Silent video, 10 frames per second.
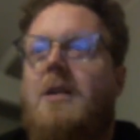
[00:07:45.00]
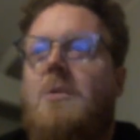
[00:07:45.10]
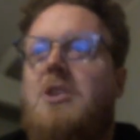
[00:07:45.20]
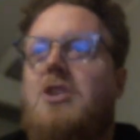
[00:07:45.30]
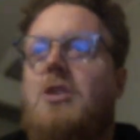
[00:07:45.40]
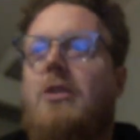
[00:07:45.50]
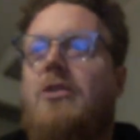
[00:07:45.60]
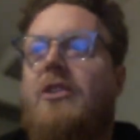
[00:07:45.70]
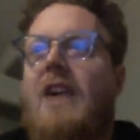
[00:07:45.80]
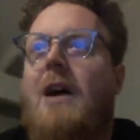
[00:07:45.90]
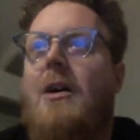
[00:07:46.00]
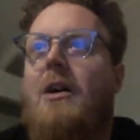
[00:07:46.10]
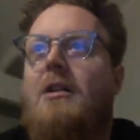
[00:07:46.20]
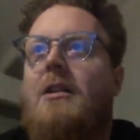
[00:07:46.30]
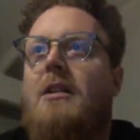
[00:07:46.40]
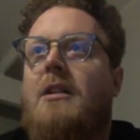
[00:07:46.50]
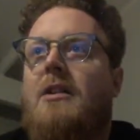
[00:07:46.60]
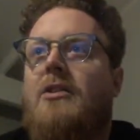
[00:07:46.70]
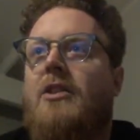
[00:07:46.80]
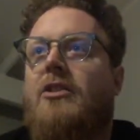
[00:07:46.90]
We do lose the tower.
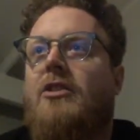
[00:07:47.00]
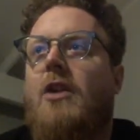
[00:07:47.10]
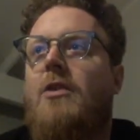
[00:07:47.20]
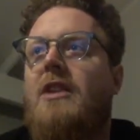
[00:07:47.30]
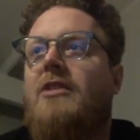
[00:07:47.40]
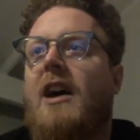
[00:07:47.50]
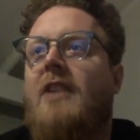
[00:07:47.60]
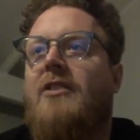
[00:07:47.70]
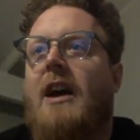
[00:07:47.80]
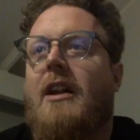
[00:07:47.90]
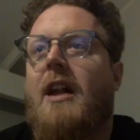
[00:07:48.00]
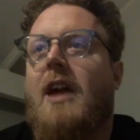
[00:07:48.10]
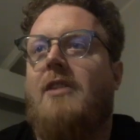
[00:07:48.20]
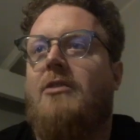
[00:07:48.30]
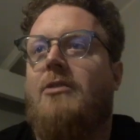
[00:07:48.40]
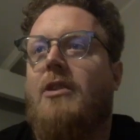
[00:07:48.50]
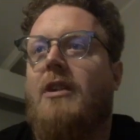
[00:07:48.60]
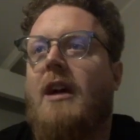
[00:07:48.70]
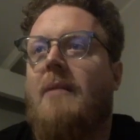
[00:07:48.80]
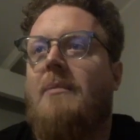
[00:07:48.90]
It's going to slow these guys down
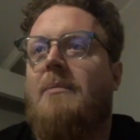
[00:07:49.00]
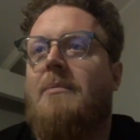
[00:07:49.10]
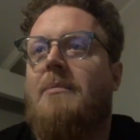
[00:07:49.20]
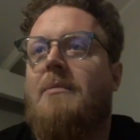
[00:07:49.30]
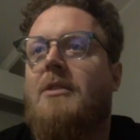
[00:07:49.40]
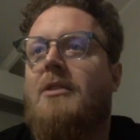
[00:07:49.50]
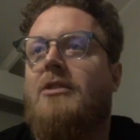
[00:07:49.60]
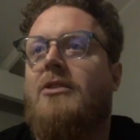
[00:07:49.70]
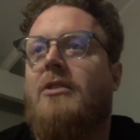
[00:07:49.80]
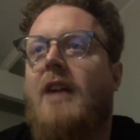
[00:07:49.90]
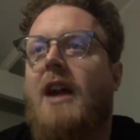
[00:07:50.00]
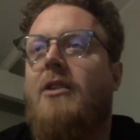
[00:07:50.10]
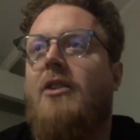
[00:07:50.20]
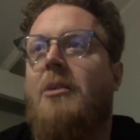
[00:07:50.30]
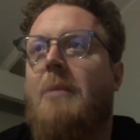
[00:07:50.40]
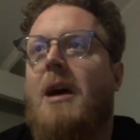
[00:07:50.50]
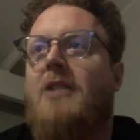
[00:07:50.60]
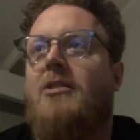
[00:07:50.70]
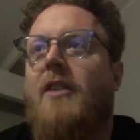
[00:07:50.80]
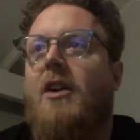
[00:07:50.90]
and herald the
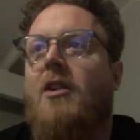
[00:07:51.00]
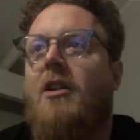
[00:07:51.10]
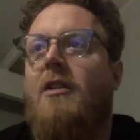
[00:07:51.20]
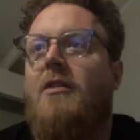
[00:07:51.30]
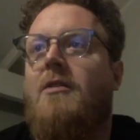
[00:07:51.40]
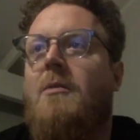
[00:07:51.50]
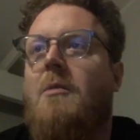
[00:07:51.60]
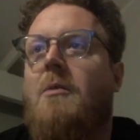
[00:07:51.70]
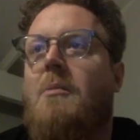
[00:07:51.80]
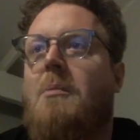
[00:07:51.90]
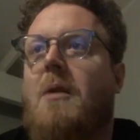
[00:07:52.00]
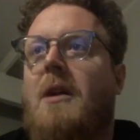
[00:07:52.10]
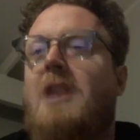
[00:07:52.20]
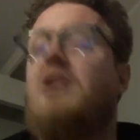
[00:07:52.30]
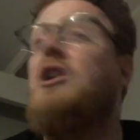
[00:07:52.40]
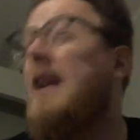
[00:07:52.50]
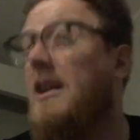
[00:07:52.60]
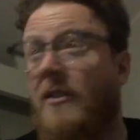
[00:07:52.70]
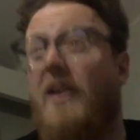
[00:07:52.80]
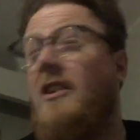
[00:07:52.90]
demise of our initially
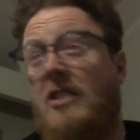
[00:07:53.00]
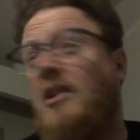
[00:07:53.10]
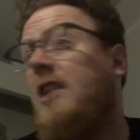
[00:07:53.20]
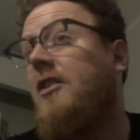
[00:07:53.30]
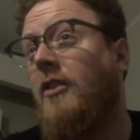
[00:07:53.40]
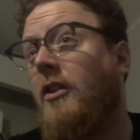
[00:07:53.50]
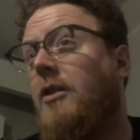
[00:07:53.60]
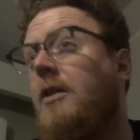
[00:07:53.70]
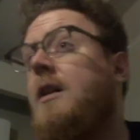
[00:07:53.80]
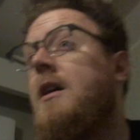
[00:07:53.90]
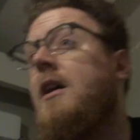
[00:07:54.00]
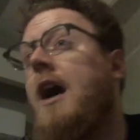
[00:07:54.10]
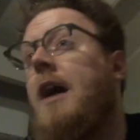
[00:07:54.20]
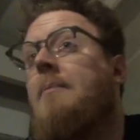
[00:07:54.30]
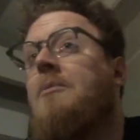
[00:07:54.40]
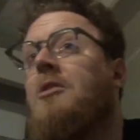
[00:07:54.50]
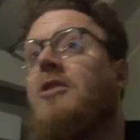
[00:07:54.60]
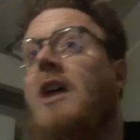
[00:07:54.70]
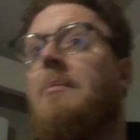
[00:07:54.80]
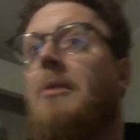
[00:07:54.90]
very successful
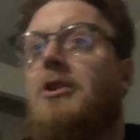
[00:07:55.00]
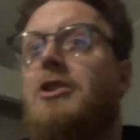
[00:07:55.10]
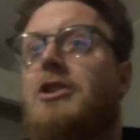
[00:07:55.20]
side push.